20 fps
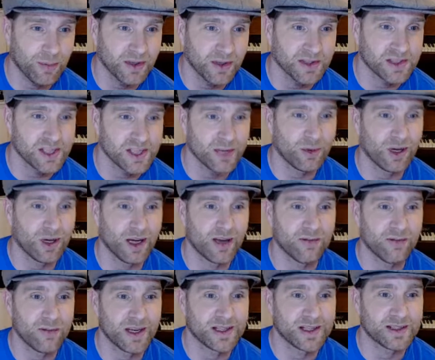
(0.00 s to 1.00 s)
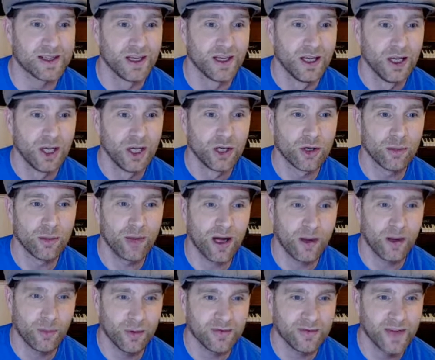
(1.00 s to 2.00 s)
and see what I've missed.
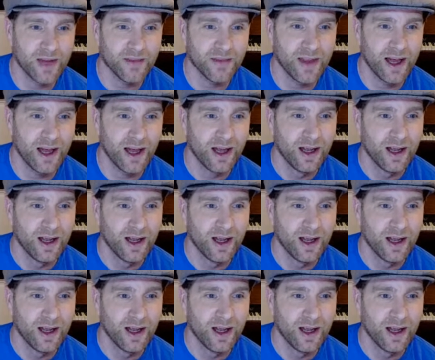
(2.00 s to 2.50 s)
We've done that.